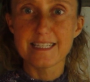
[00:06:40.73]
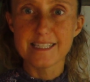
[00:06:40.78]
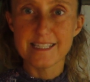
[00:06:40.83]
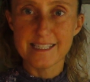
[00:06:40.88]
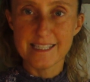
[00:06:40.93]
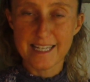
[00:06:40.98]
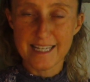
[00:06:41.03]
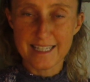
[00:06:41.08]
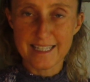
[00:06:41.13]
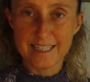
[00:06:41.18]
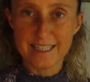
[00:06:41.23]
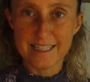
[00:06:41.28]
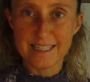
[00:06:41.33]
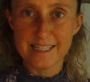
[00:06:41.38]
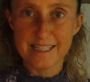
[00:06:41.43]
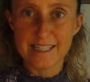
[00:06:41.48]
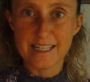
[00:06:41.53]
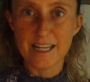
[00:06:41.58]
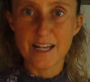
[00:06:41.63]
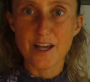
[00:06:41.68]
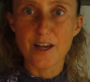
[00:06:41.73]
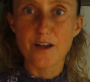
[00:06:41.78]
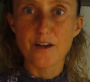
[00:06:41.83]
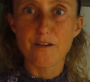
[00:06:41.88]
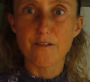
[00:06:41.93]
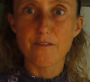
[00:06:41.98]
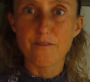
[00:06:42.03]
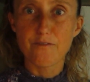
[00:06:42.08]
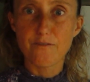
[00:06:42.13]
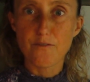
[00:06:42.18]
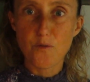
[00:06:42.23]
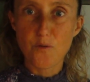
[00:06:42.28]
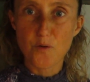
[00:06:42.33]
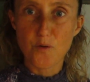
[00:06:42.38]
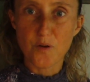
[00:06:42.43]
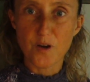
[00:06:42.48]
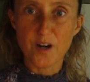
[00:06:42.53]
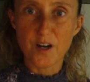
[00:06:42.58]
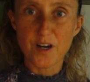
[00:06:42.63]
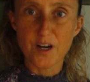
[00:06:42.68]
6,
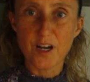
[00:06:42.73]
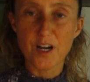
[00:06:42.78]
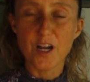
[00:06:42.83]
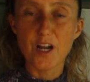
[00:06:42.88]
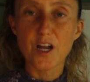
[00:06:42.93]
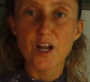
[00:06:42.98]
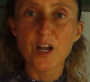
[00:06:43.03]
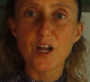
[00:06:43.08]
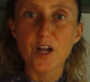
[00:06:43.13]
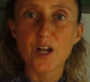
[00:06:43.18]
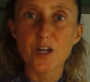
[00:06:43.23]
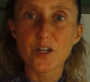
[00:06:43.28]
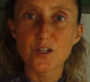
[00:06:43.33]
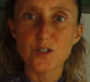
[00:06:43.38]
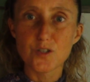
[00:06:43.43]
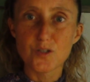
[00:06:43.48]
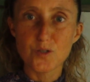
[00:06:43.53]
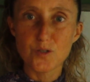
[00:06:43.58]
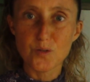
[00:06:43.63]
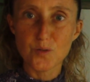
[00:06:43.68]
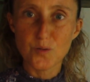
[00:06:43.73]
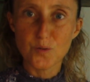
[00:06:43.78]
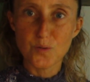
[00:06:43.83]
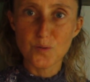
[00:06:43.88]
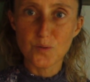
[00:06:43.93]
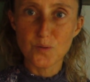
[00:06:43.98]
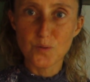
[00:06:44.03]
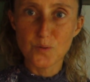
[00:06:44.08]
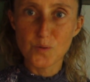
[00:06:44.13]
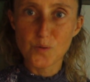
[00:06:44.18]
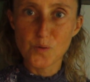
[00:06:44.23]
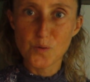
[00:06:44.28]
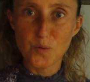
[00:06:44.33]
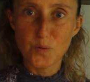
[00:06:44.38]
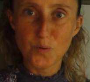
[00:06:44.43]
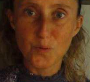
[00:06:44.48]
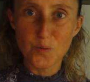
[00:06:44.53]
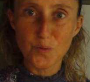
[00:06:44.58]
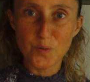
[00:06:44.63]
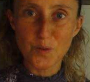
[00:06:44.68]
4,
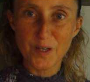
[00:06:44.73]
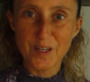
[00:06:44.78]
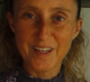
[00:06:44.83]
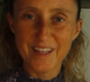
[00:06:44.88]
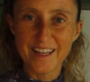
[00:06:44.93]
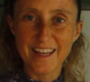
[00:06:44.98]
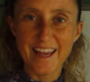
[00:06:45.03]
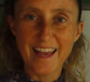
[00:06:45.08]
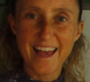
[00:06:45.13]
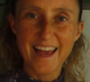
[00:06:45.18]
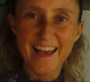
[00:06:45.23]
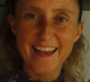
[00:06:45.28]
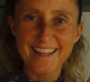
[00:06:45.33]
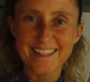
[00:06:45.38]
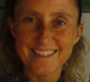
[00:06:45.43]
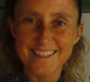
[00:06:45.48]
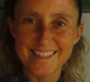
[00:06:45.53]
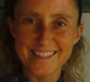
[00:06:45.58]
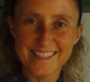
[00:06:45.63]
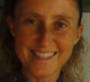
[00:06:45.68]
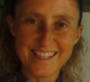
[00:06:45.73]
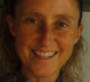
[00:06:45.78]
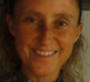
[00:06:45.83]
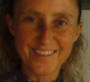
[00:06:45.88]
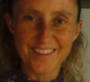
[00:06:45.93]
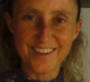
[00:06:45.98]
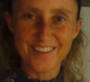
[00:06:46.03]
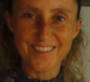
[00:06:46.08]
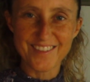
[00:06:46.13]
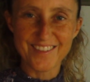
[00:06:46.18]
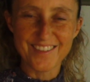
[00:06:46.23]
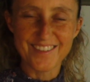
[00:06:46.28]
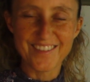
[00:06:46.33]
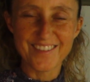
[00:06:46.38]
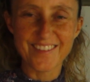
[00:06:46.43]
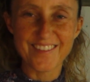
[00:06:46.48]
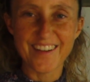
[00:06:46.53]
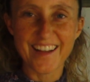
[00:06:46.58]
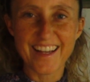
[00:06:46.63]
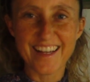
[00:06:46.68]
2, and 0,
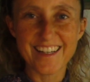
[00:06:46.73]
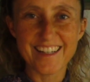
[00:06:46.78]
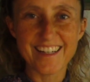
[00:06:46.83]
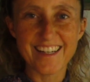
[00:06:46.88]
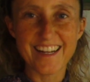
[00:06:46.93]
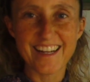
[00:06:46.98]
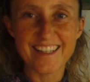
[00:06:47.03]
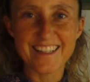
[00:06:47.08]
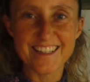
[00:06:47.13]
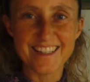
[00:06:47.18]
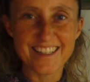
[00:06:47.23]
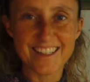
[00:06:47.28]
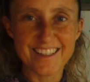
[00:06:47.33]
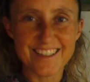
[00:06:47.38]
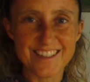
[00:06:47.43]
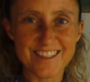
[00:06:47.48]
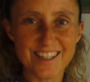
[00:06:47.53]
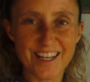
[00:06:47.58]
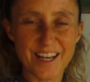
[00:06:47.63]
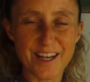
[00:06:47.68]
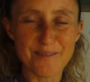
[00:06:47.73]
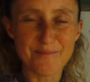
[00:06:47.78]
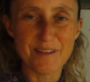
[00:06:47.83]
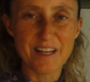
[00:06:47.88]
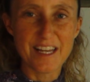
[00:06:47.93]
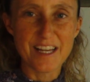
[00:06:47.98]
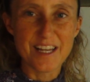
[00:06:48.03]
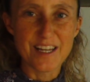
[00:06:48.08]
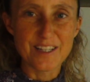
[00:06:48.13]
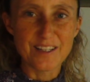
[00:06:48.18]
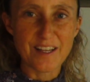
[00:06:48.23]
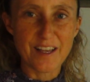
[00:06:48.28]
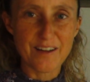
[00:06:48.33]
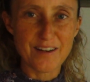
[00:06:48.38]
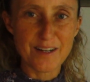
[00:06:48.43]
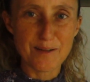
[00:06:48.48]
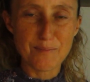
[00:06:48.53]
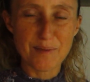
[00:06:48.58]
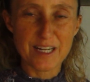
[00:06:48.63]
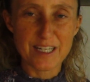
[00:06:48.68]
right? Good job. It's
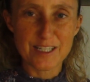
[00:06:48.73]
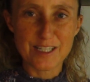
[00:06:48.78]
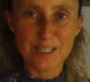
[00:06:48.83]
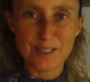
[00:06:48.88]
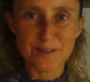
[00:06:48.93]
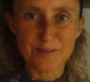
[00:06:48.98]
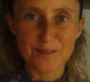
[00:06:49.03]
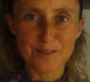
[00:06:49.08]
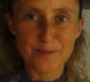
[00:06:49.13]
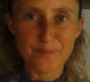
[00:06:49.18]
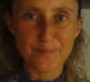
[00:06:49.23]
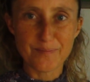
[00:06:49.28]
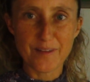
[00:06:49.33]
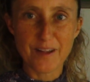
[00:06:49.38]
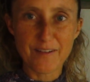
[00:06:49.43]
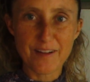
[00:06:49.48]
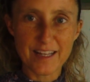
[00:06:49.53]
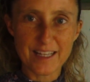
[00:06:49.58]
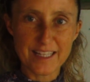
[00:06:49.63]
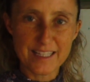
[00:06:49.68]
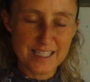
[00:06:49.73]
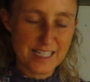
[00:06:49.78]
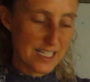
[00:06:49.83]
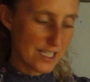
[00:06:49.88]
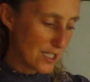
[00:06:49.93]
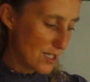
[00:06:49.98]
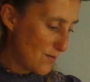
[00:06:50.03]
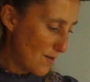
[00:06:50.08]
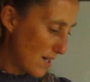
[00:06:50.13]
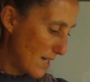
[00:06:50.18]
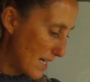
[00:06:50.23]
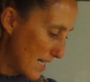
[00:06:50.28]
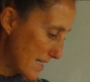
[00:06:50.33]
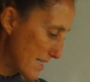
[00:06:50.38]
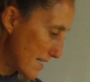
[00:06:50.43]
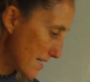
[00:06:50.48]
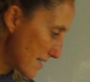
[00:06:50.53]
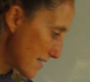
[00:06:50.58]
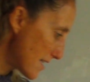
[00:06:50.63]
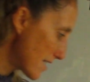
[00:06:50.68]
counting by 2s. All right, let's get to our lessons